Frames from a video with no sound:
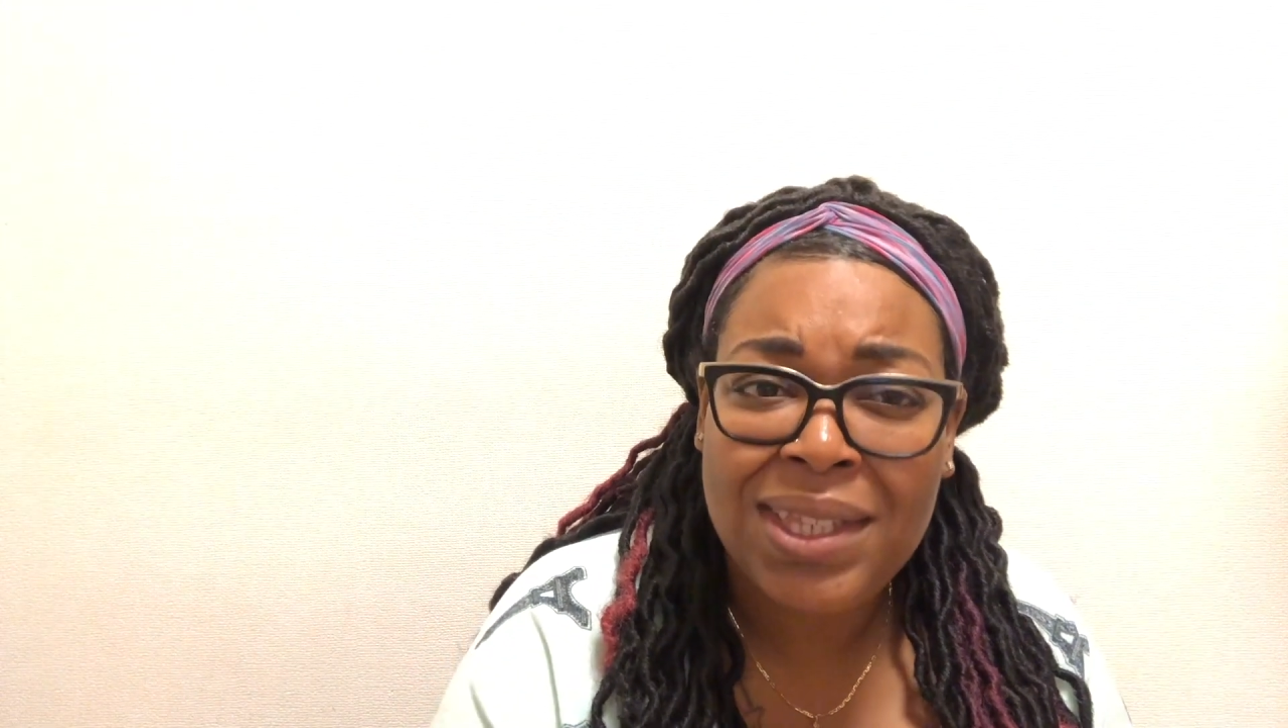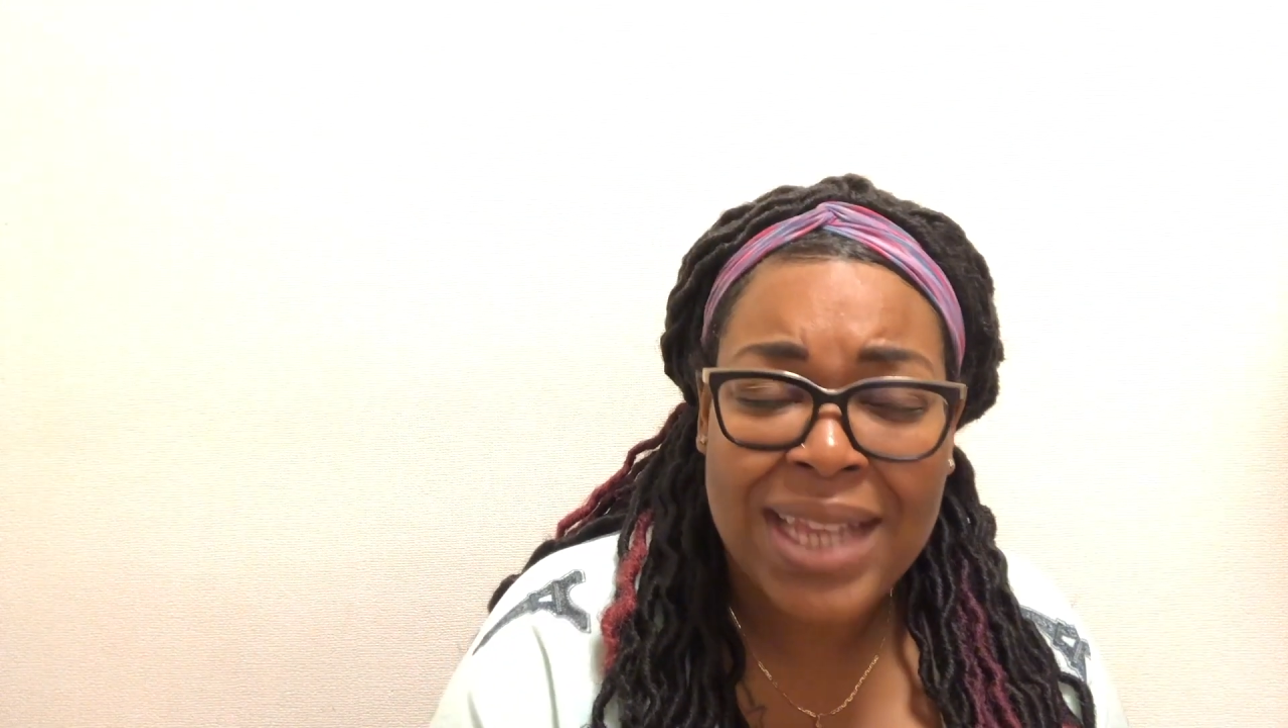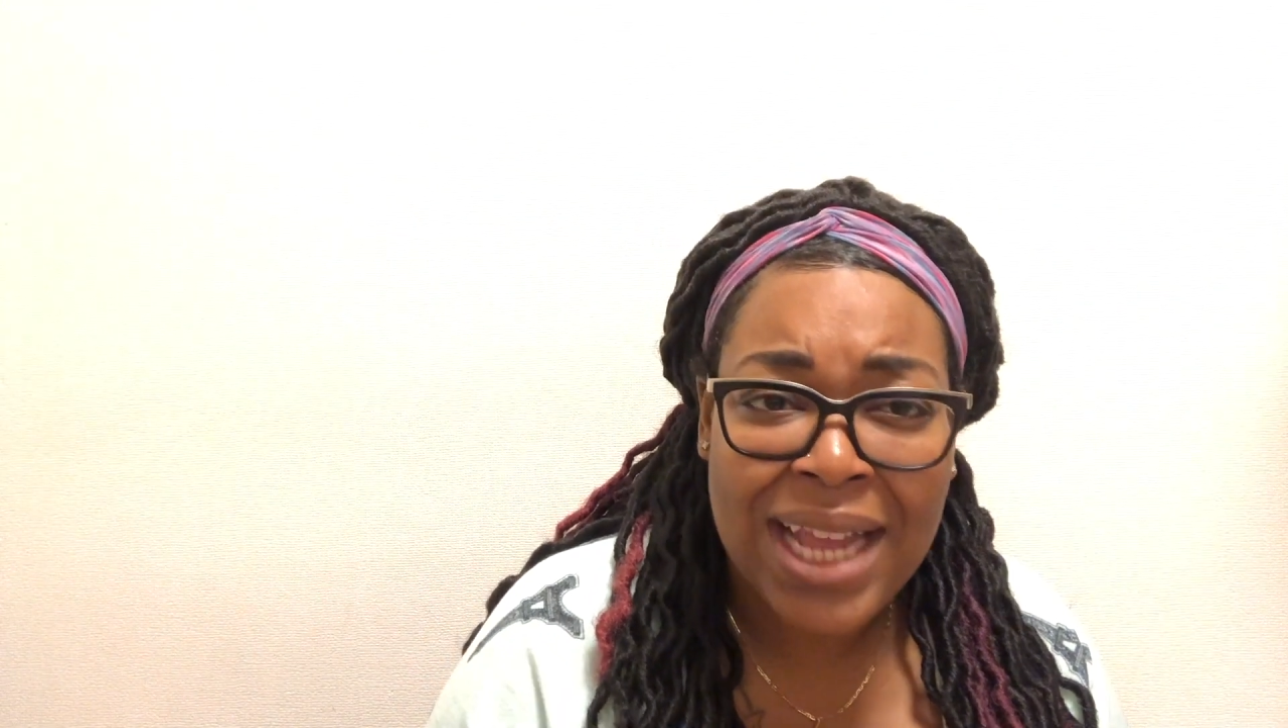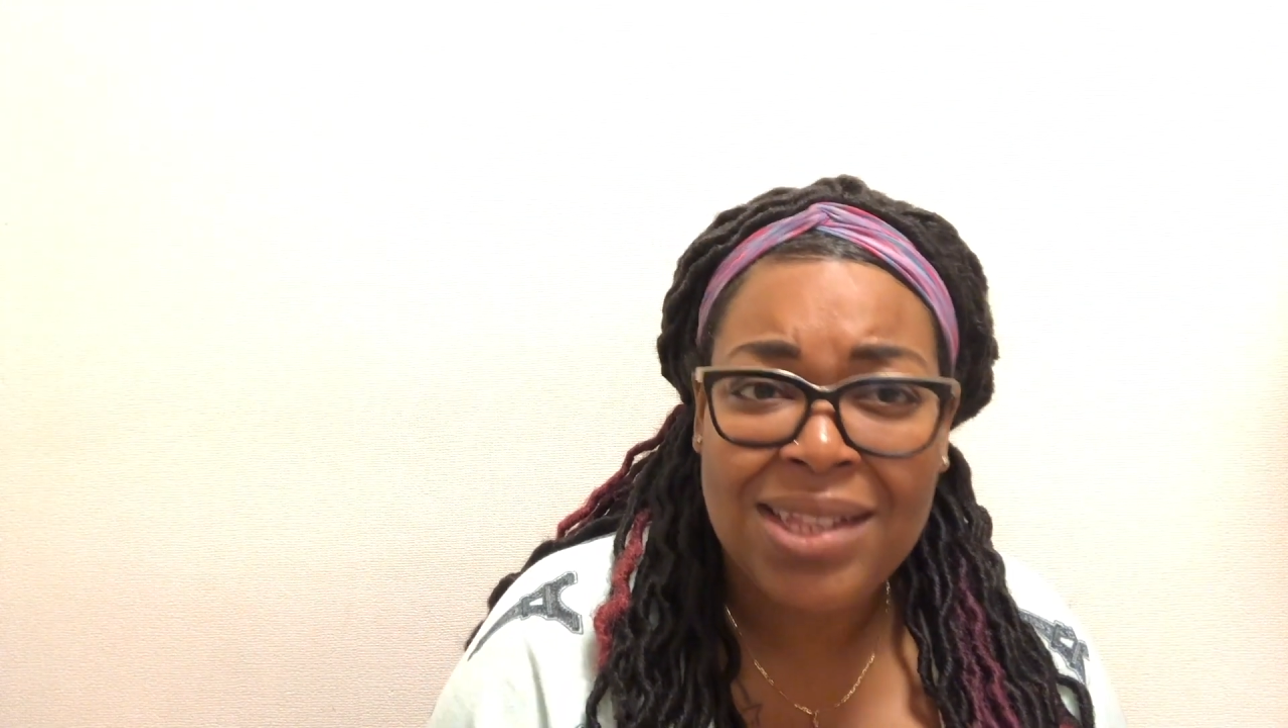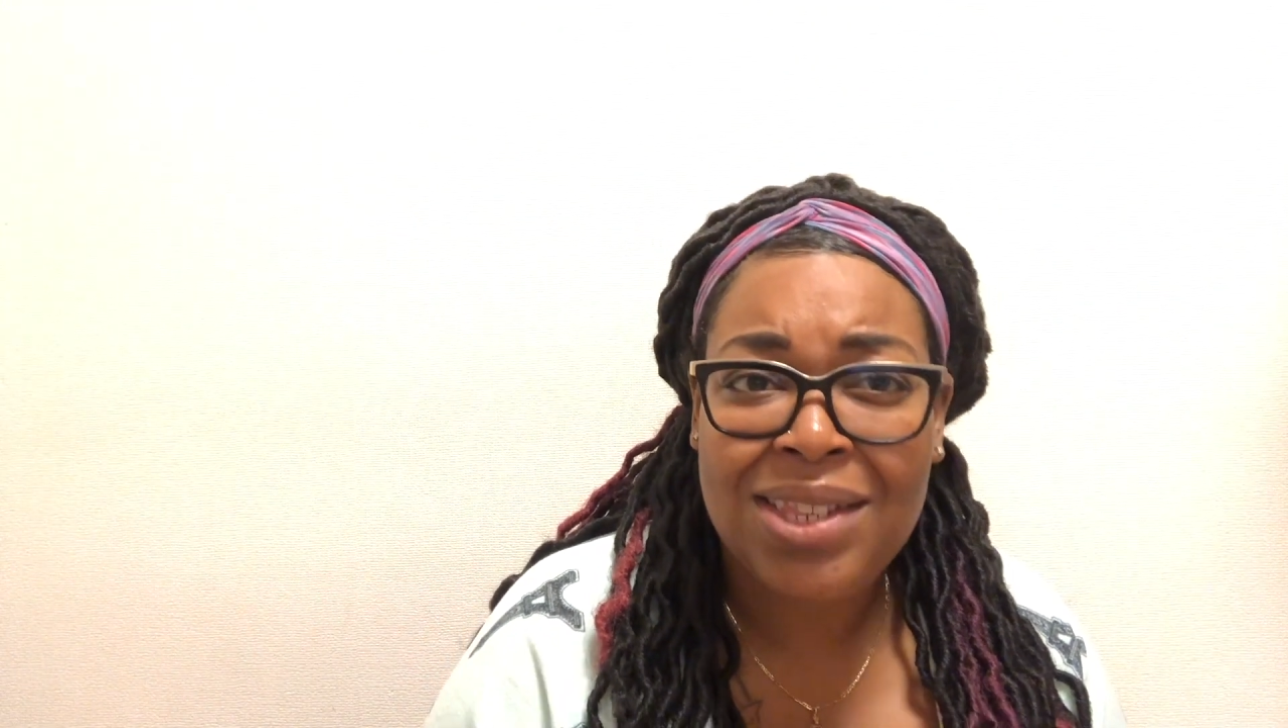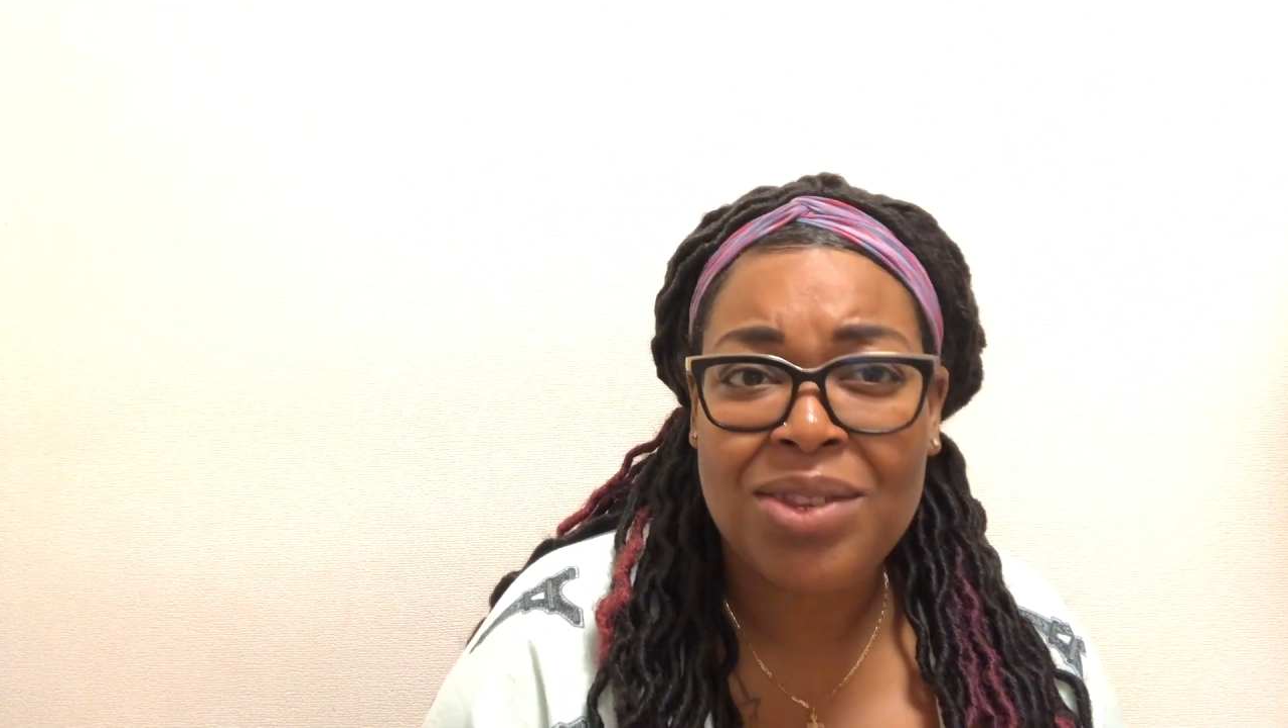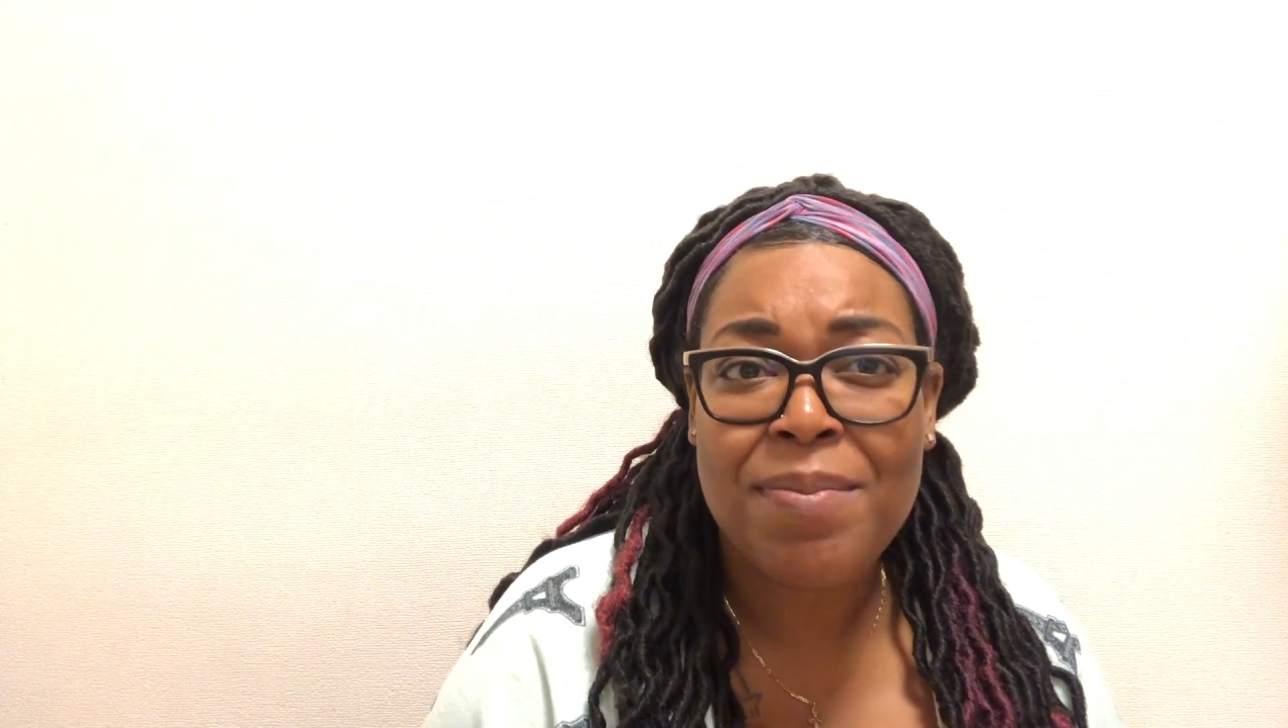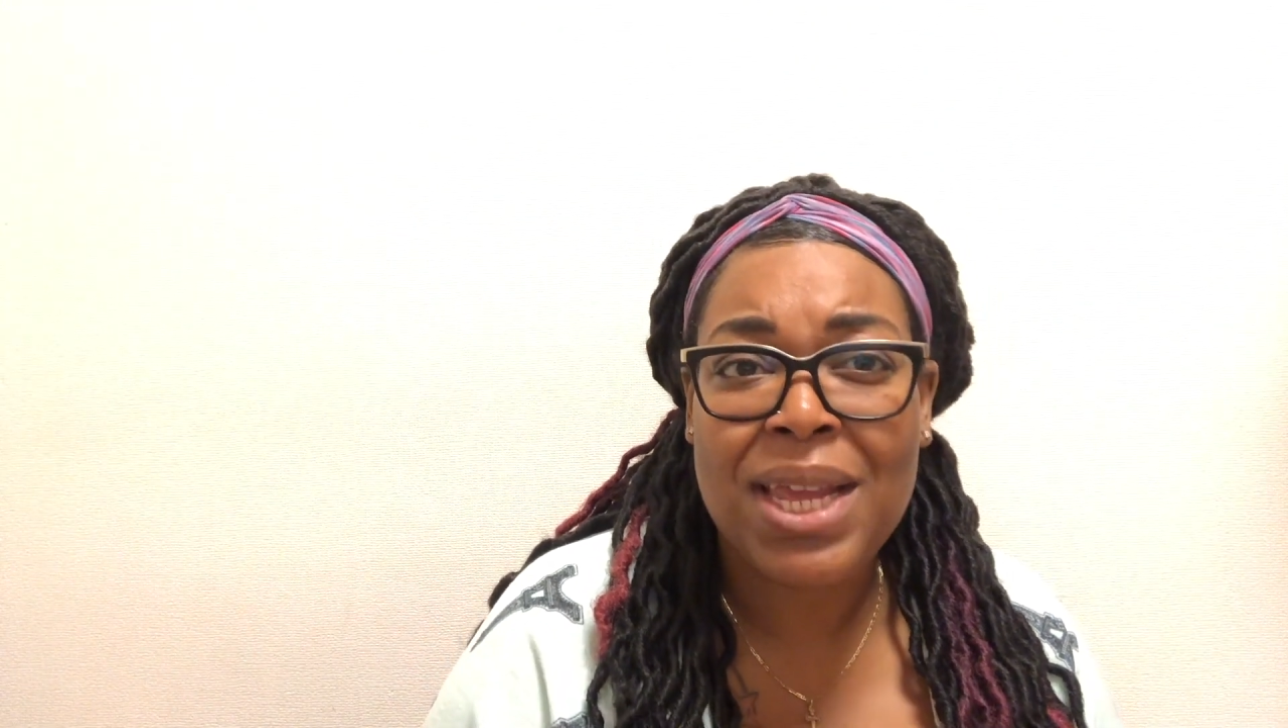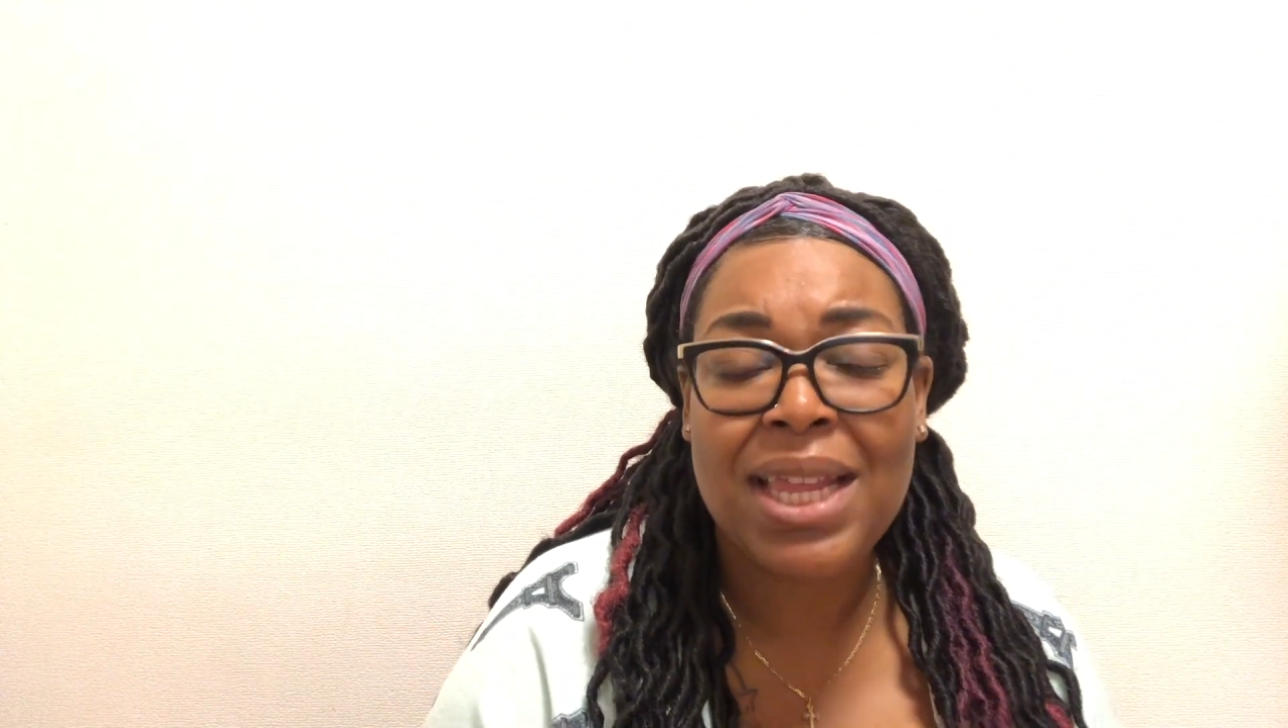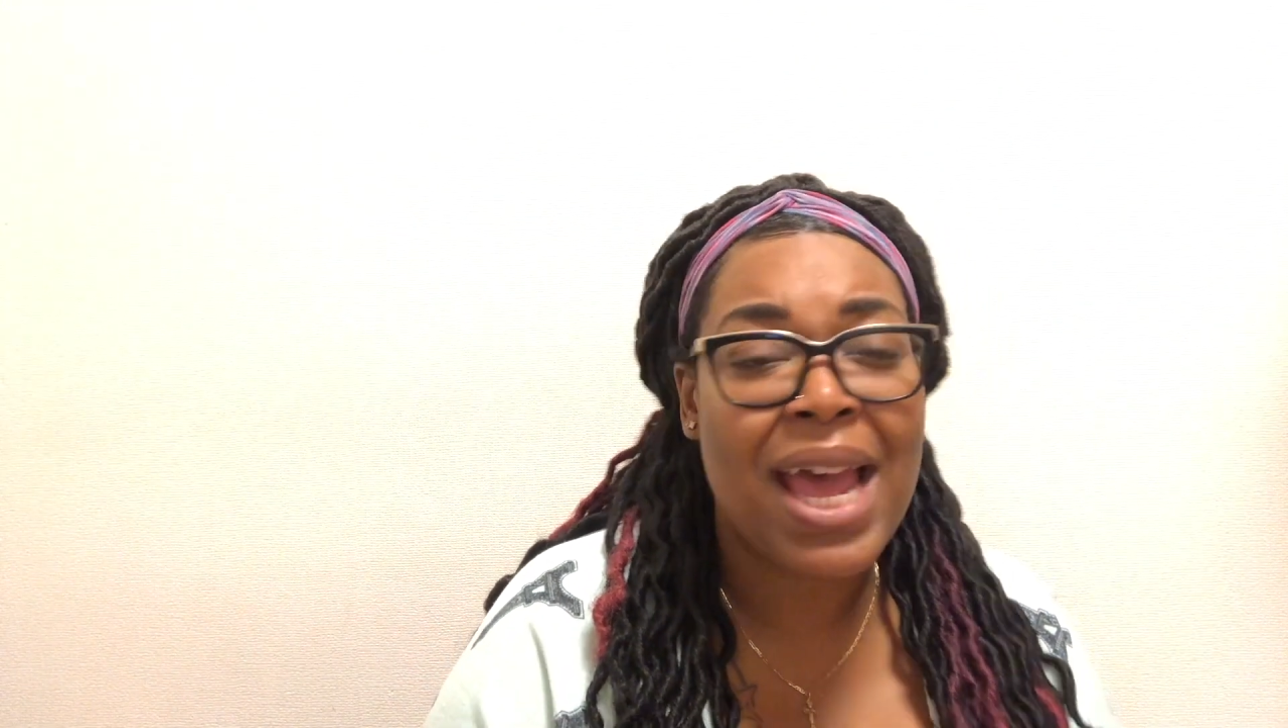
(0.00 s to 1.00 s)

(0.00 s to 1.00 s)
sense to me.